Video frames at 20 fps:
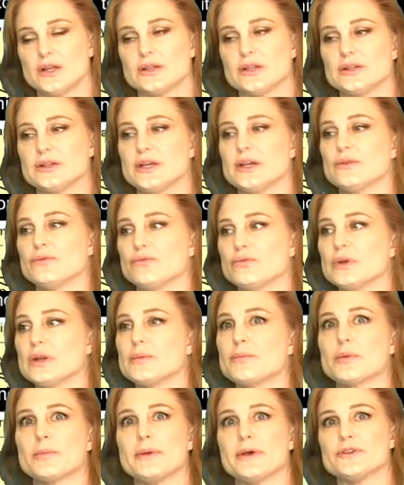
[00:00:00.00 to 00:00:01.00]
that then
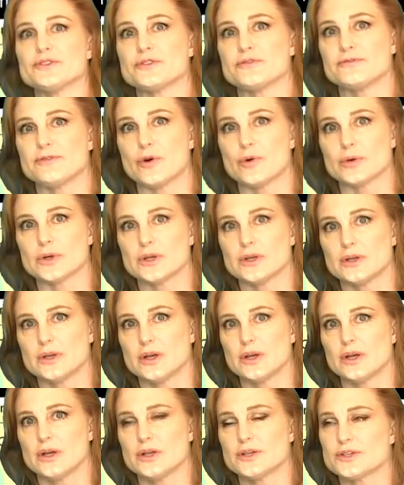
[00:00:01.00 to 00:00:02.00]
really propels you forward.
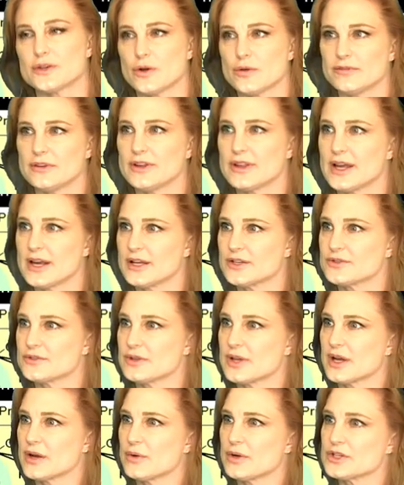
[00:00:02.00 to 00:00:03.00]
So hopefully that
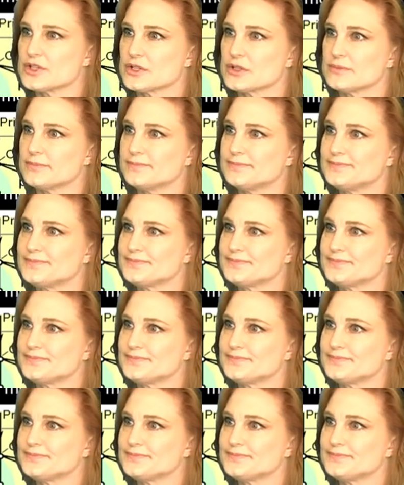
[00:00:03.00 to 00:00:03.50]
answered that question.